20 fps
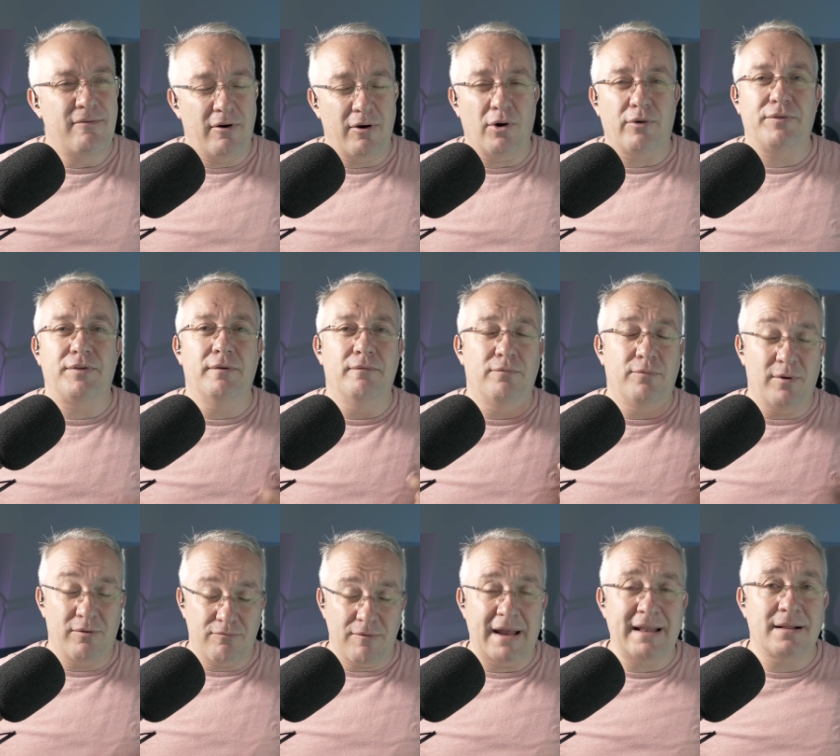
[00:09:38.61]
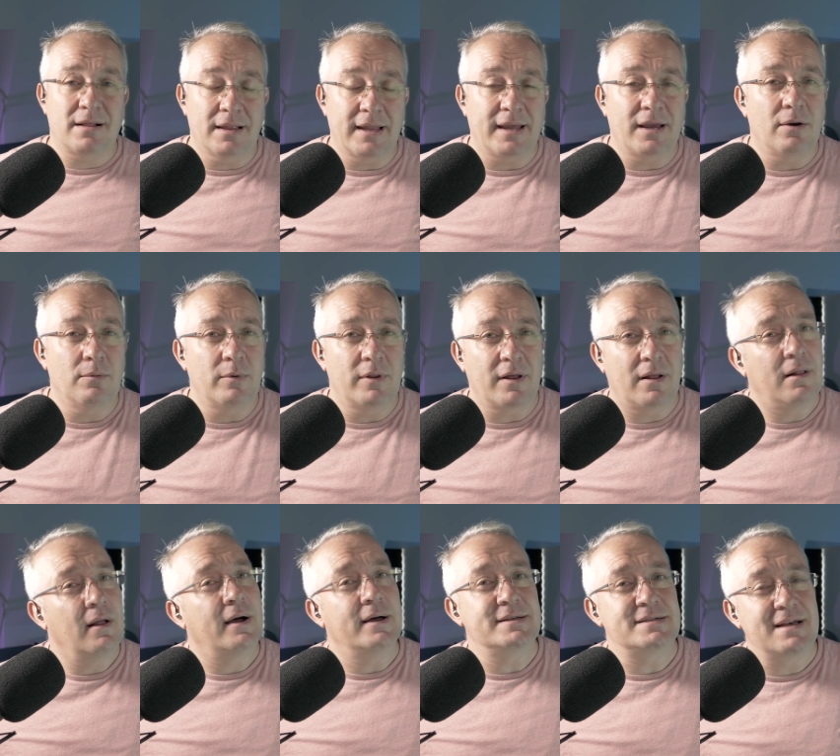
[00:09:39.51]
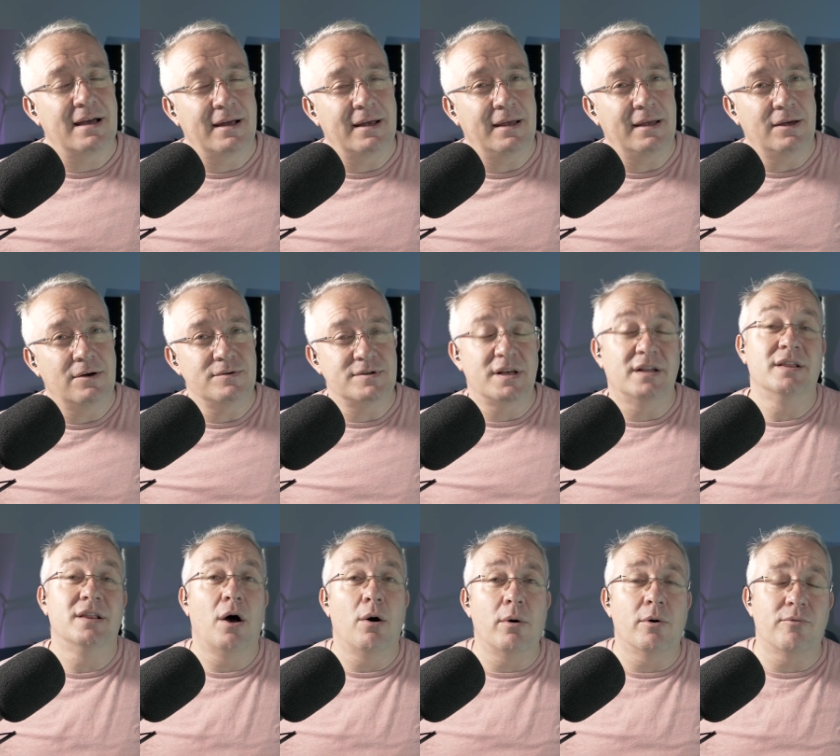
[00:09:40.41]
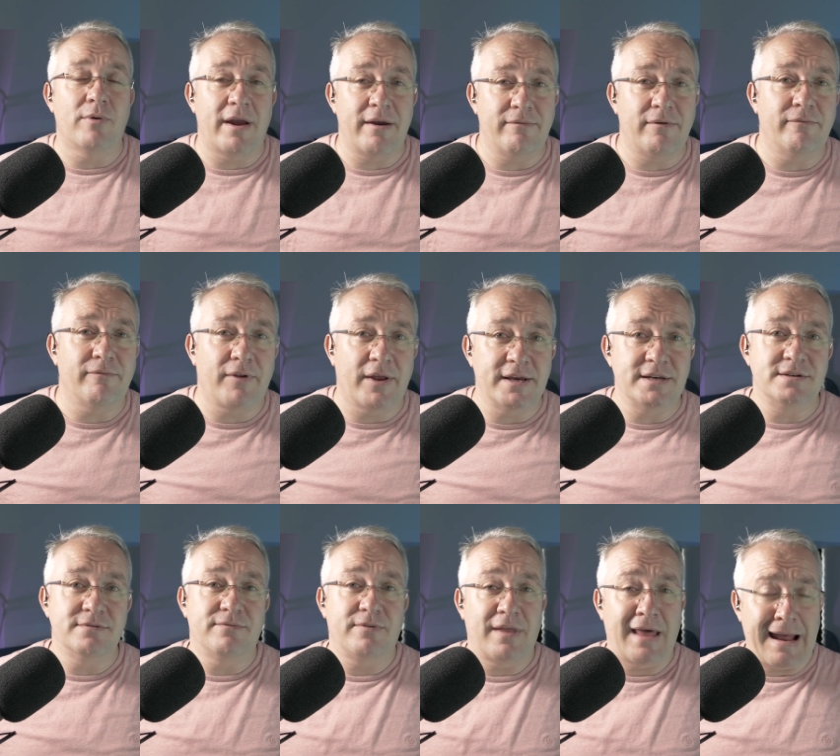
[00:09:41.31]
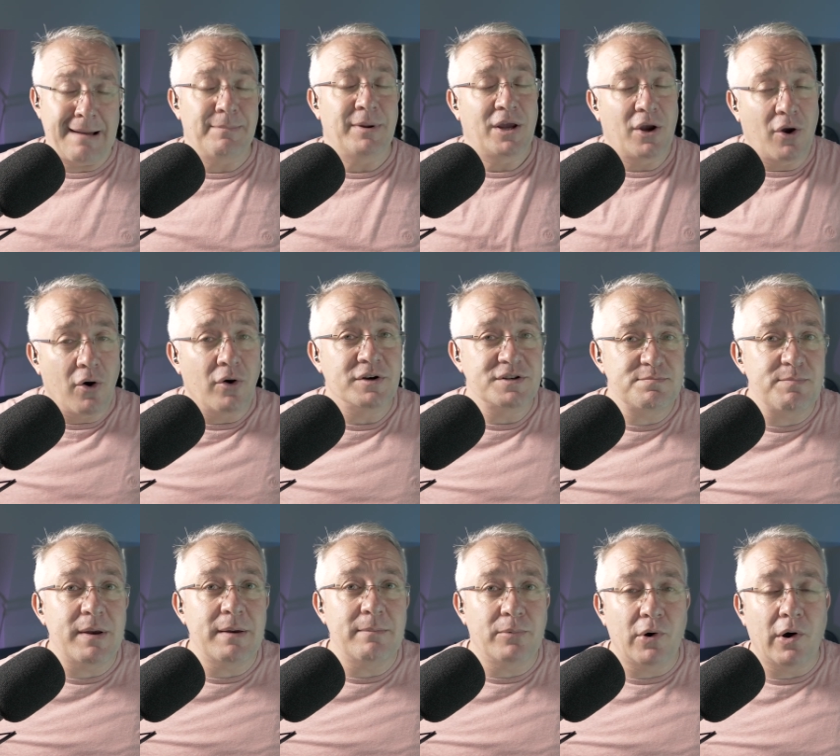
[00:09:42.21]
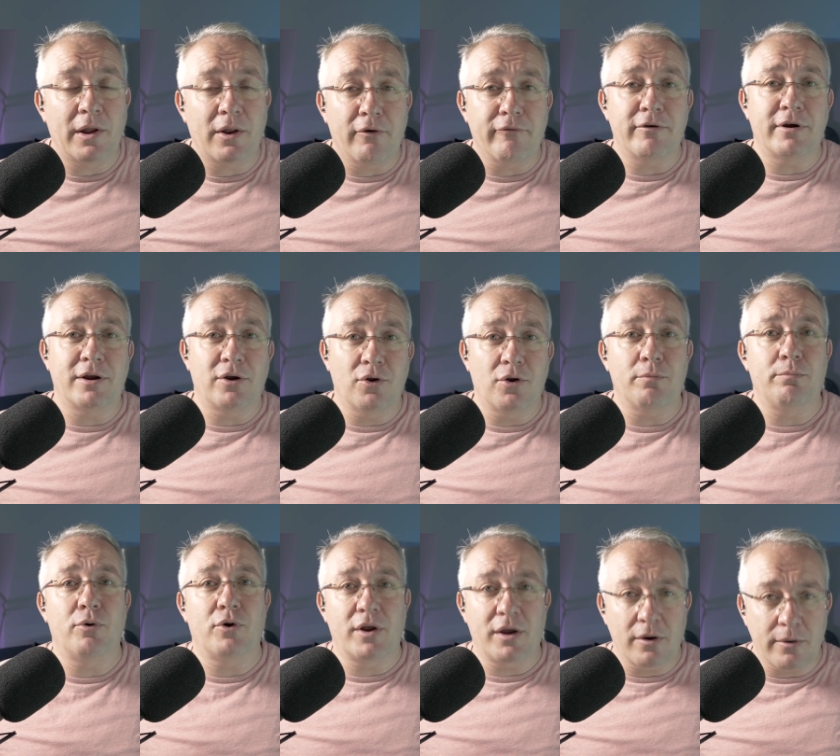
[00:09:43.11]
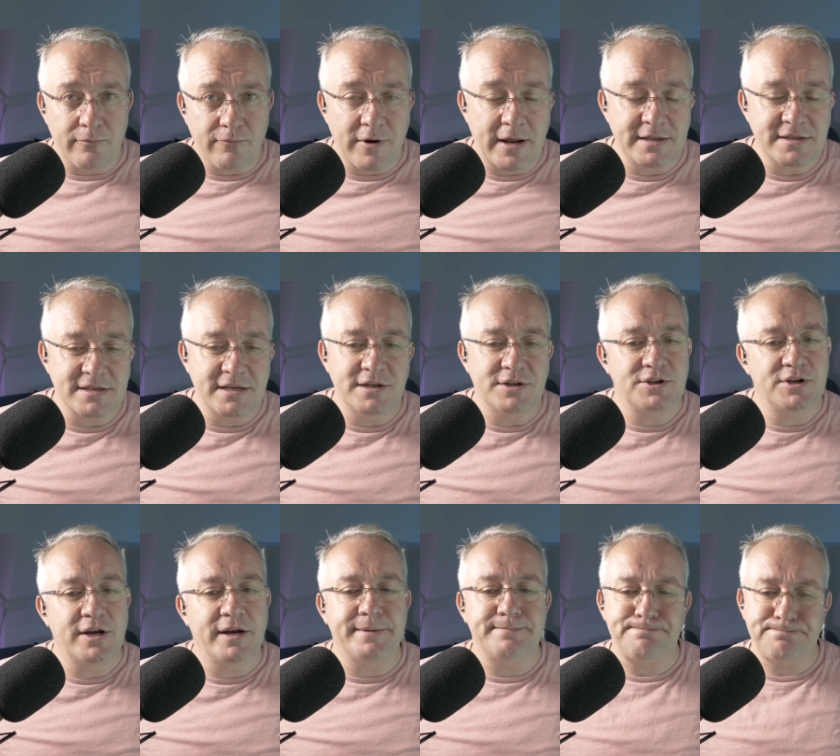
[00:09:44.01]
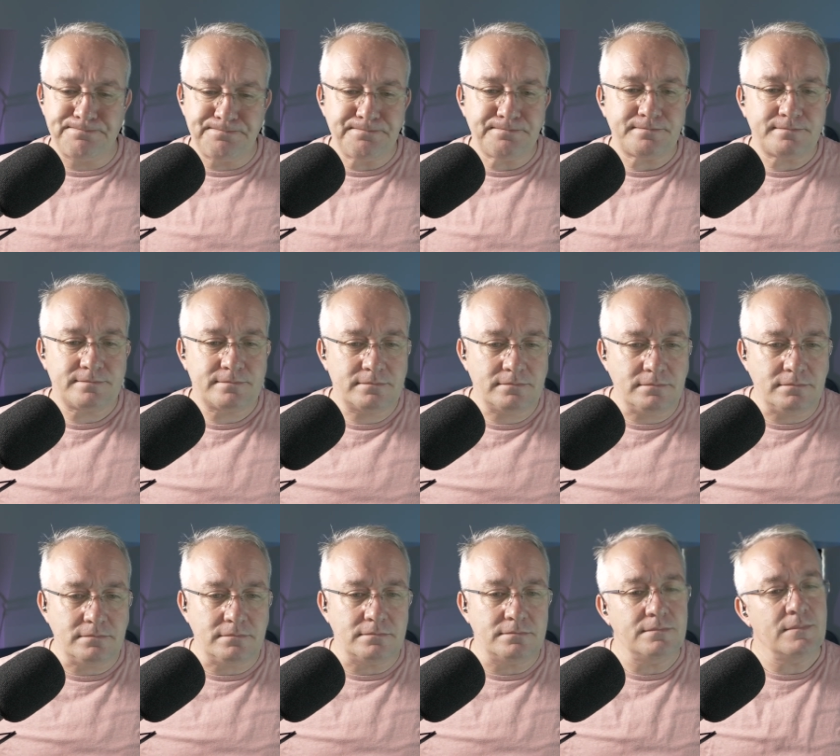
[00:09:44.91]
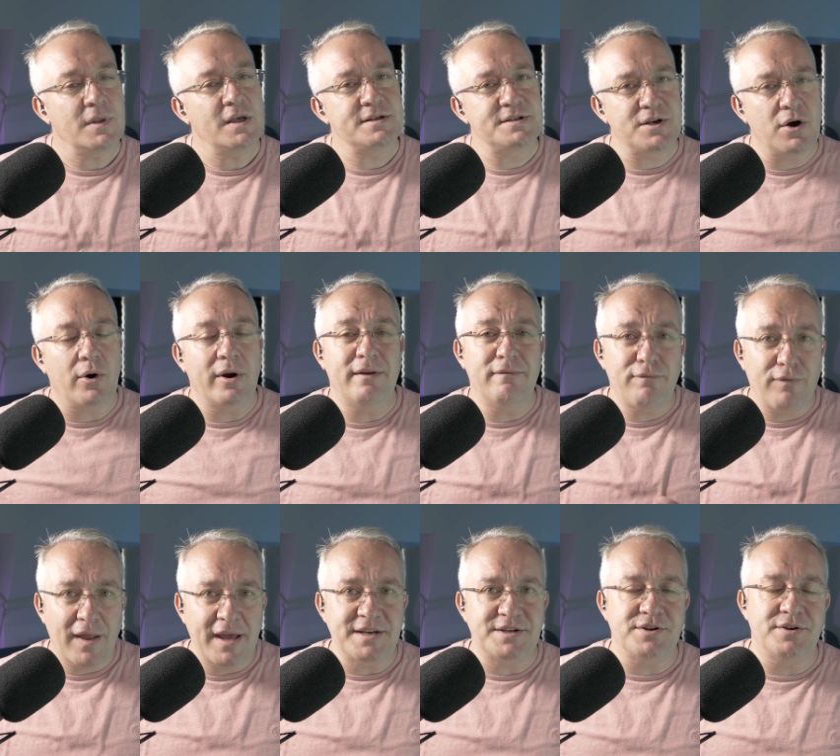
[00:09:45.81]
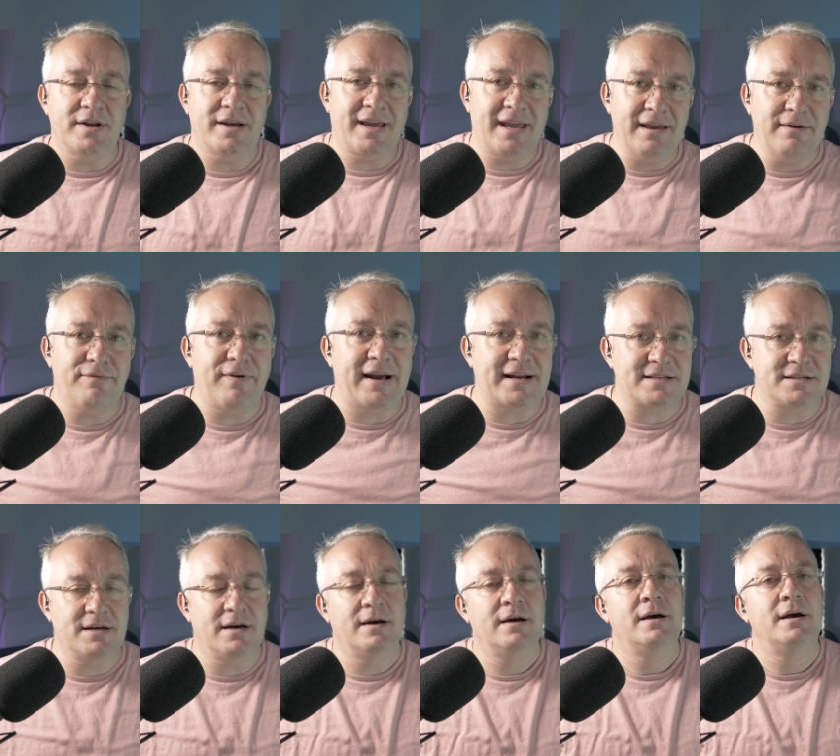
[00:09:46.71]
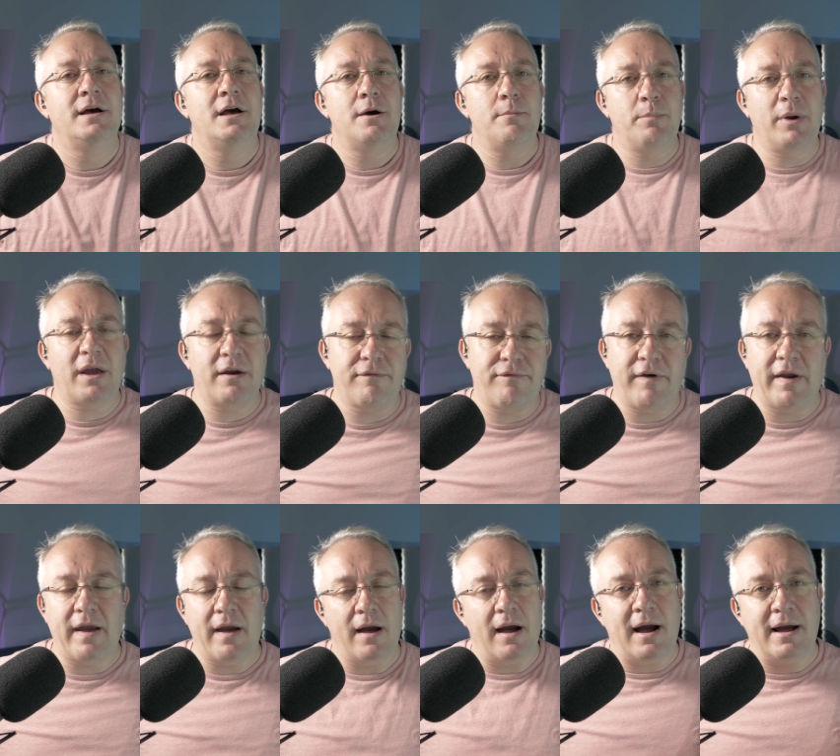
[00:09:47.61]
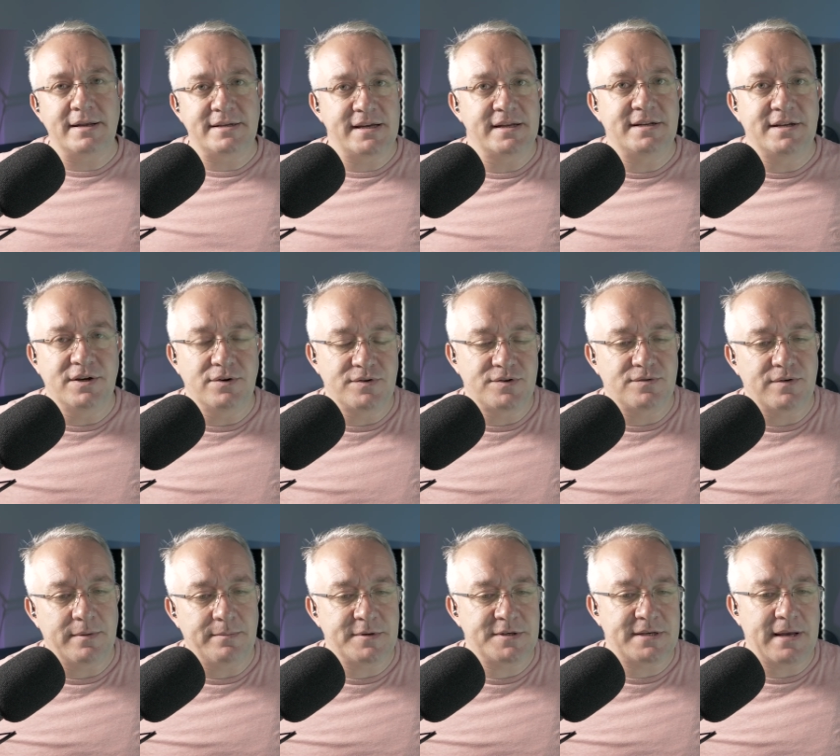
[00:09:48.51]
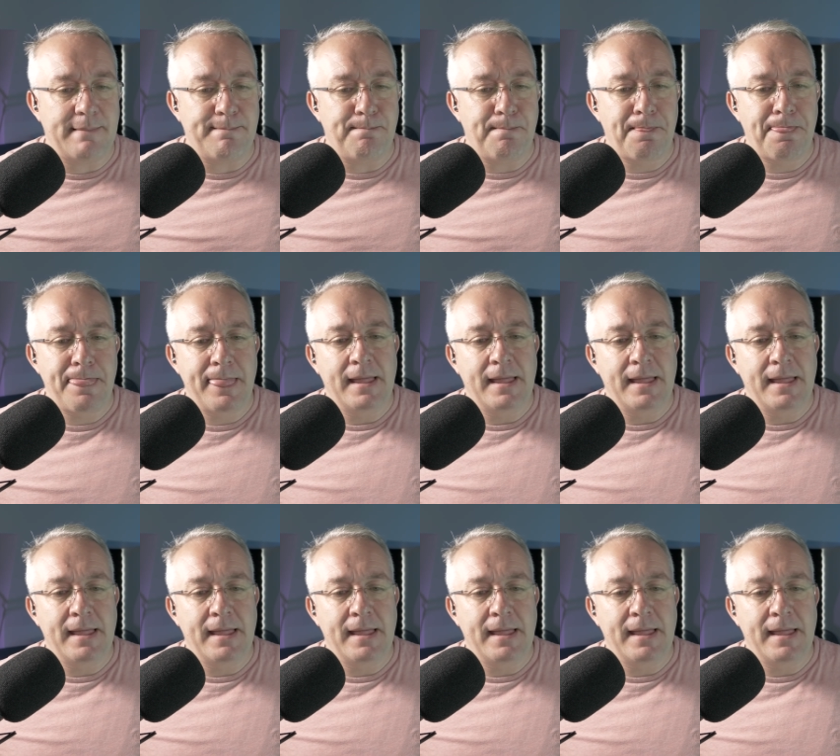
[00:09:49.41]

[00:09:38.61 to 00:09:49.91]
Very often with rental income with the clients, I use a lower rate of inflation for that because people are not very good at putting up rents each year. So inflation, a key factor. Pick a figure, I tend to use three percent.